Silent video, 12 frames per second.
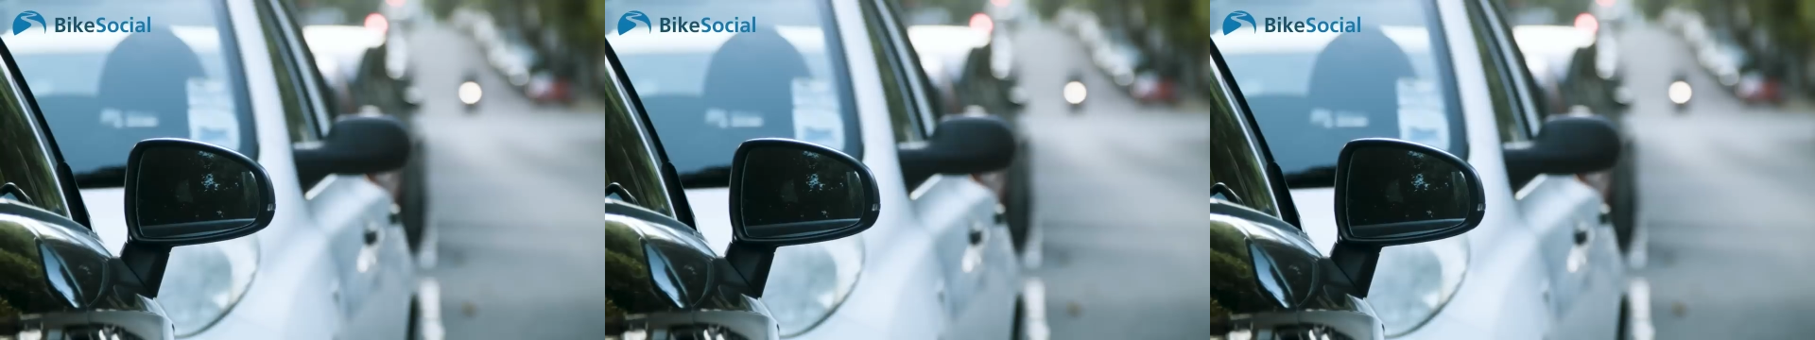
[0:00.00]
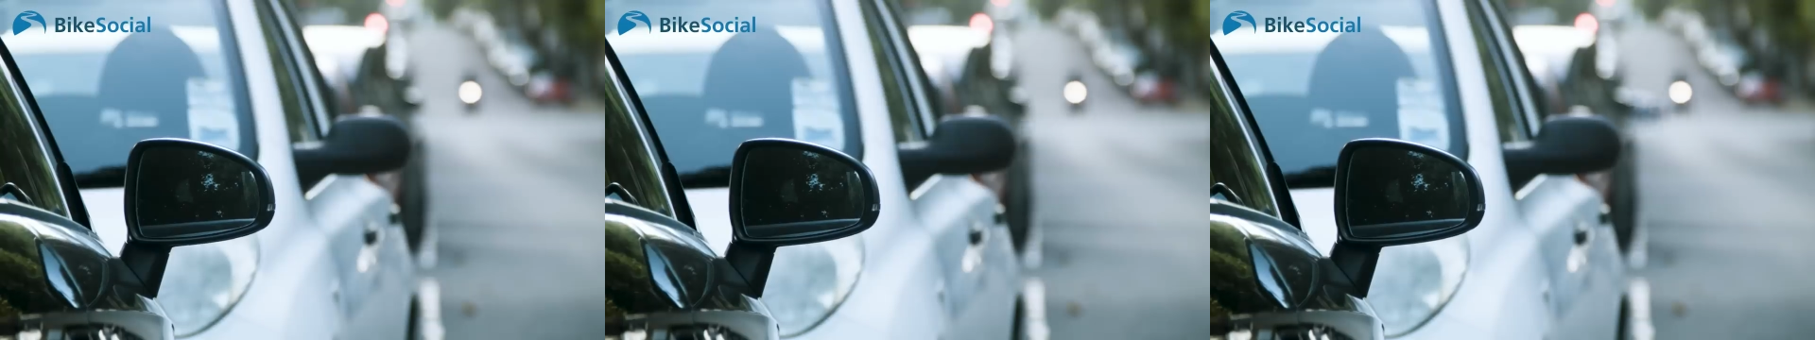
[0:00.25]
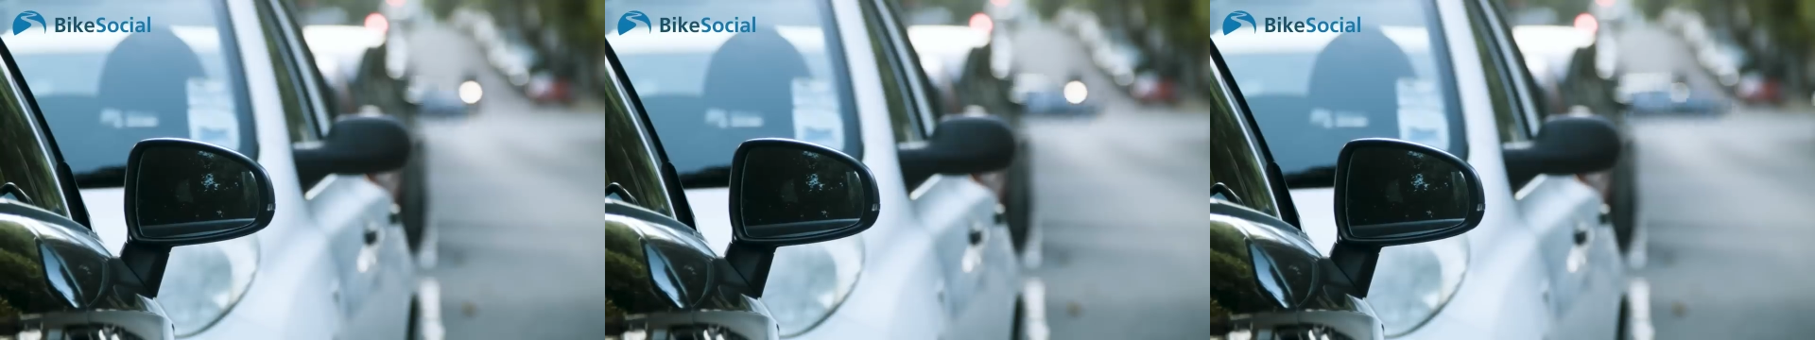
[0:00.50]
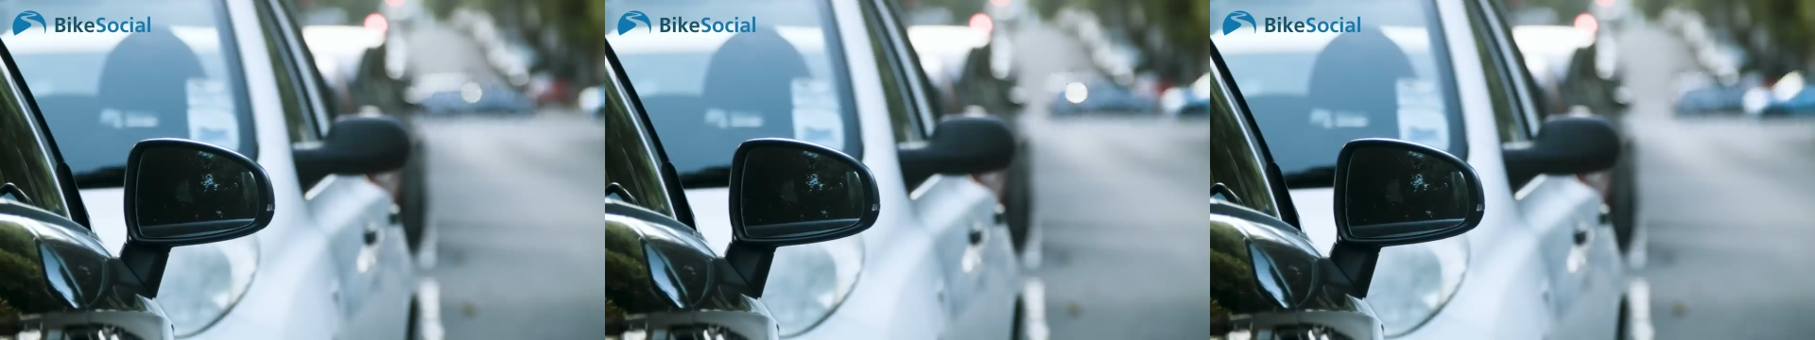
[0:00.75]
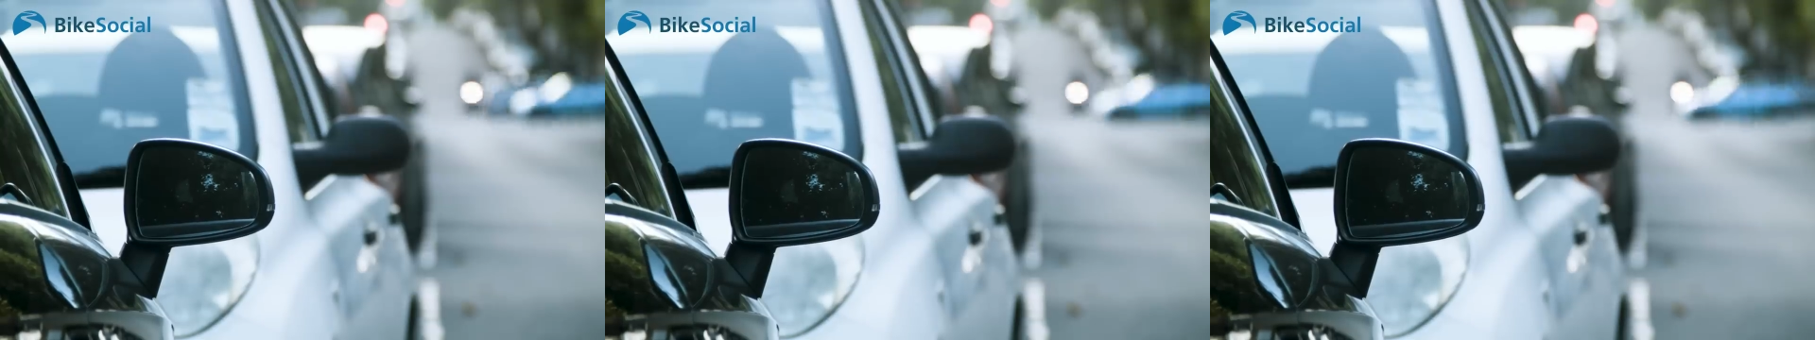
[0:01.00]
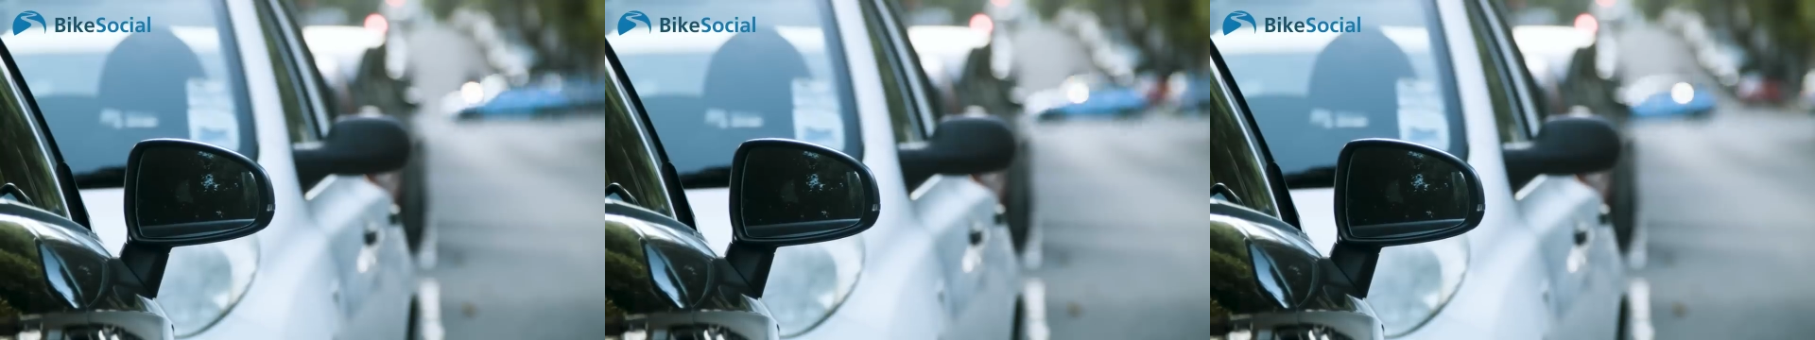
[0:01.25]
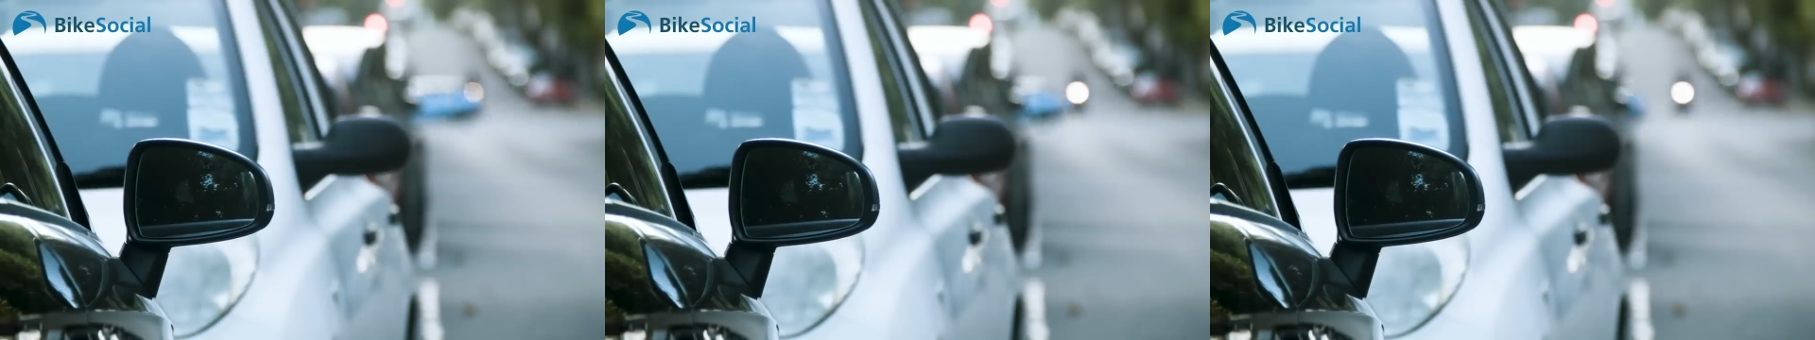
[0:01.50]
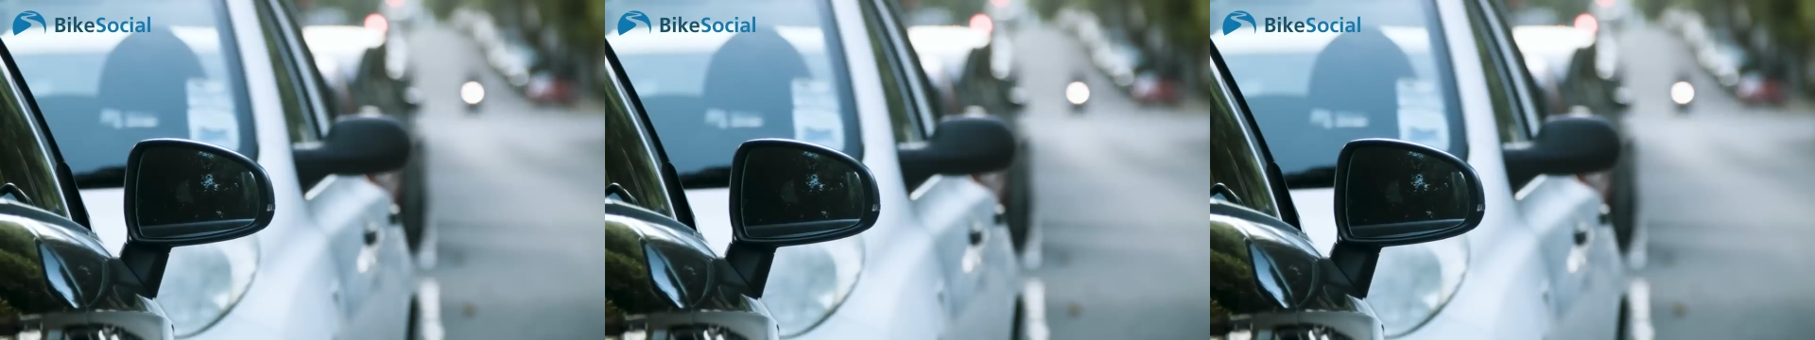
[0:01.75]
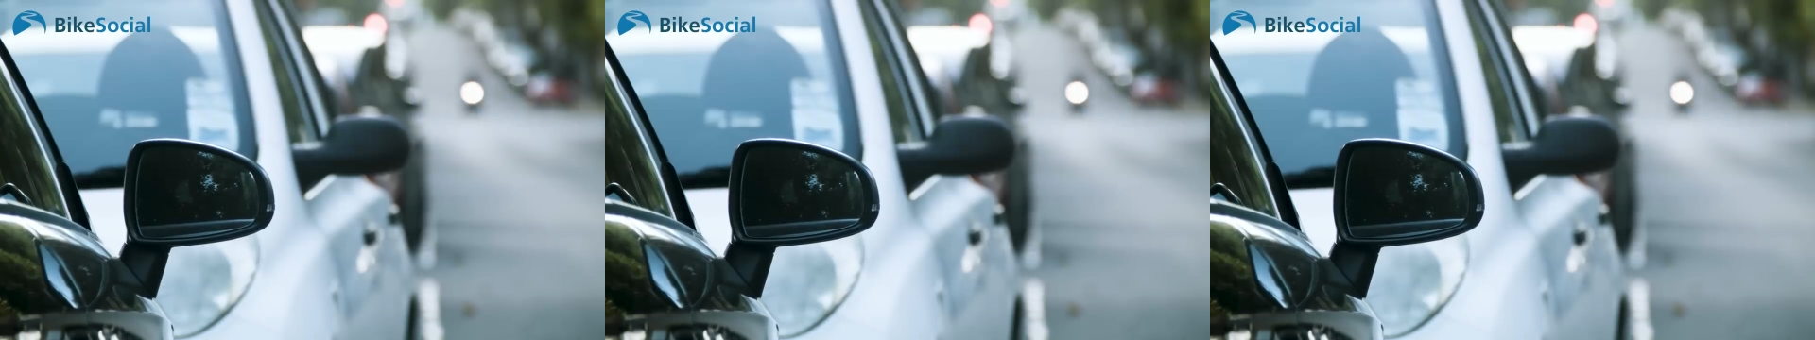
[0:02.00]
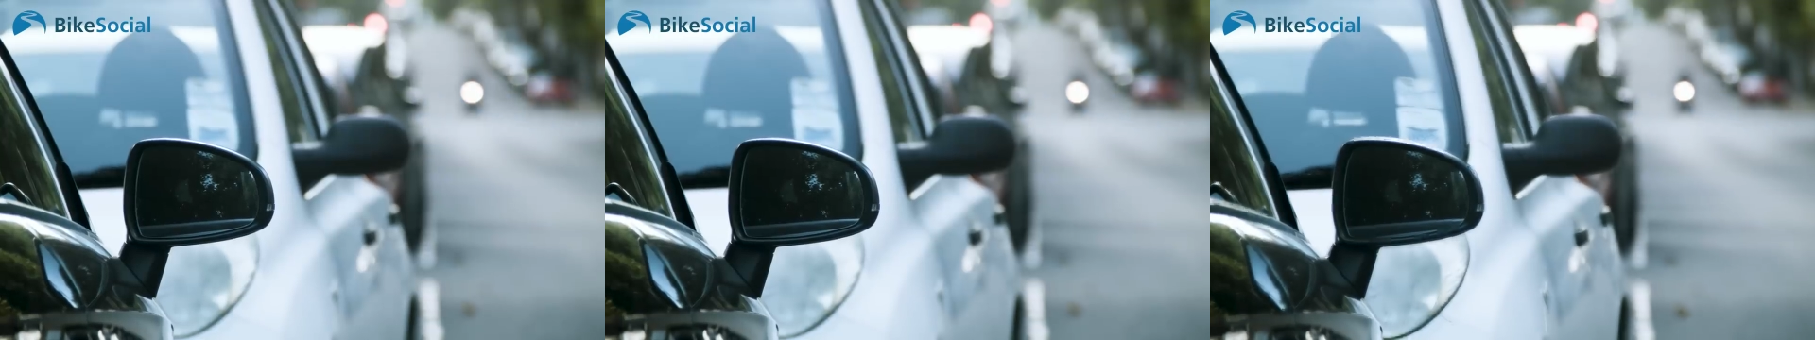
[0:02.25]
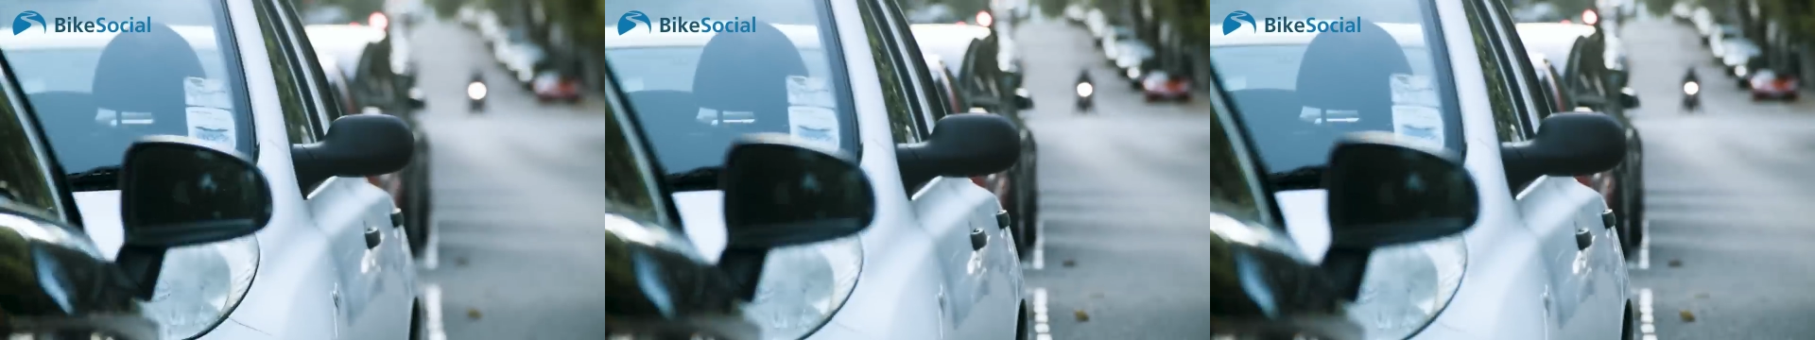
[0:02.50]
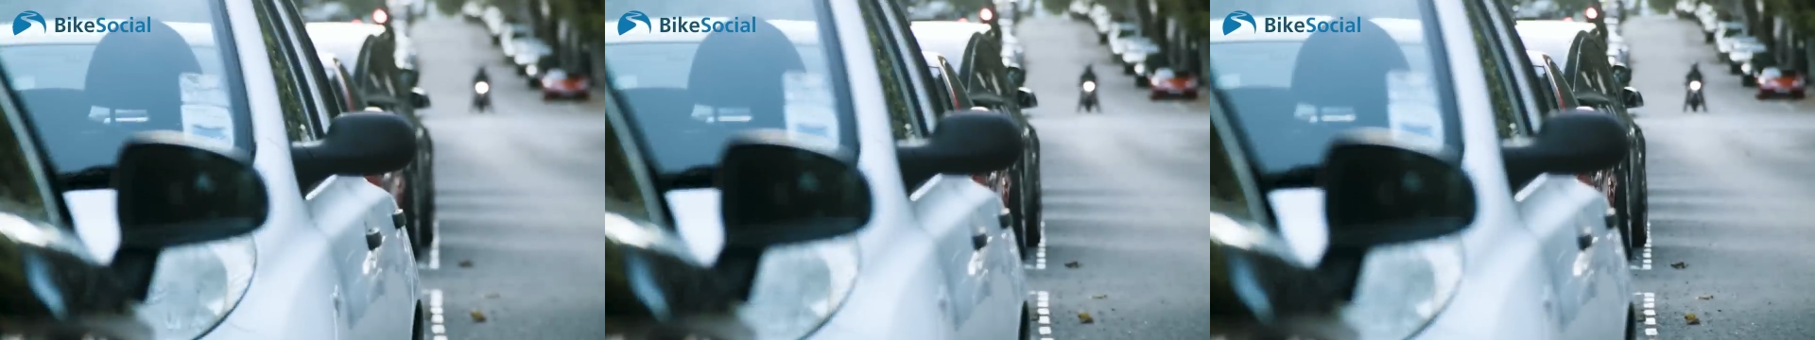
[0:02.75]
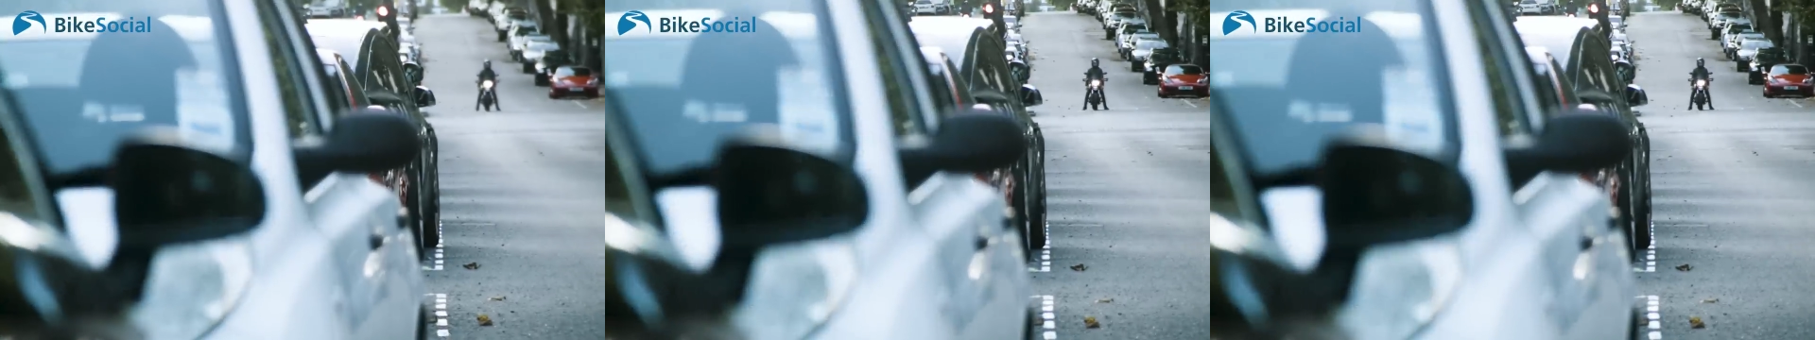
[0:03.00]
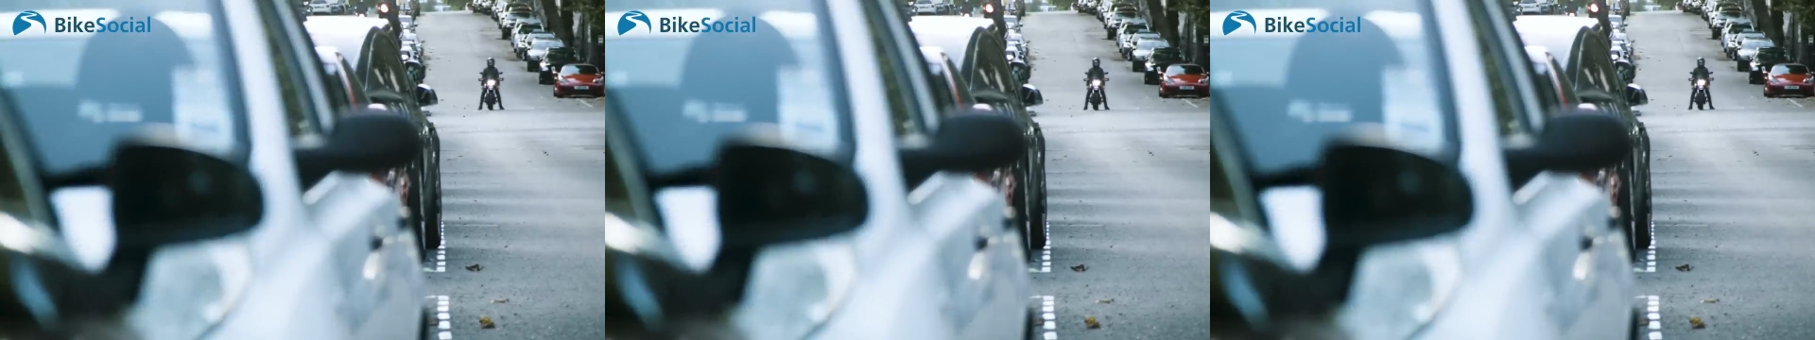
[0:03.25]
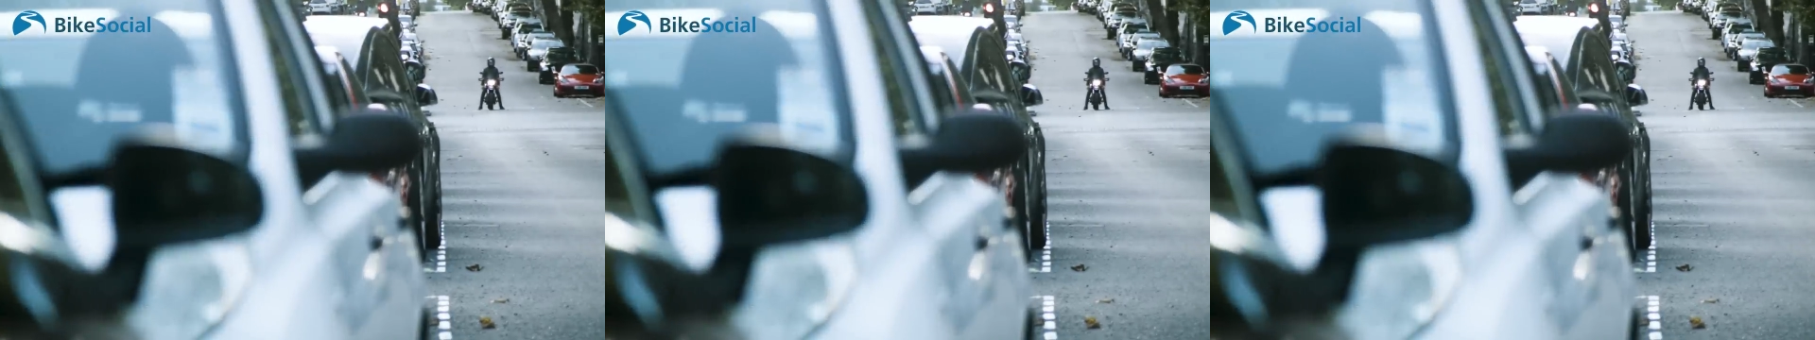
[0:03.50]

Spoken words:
[unreadable: no face in view]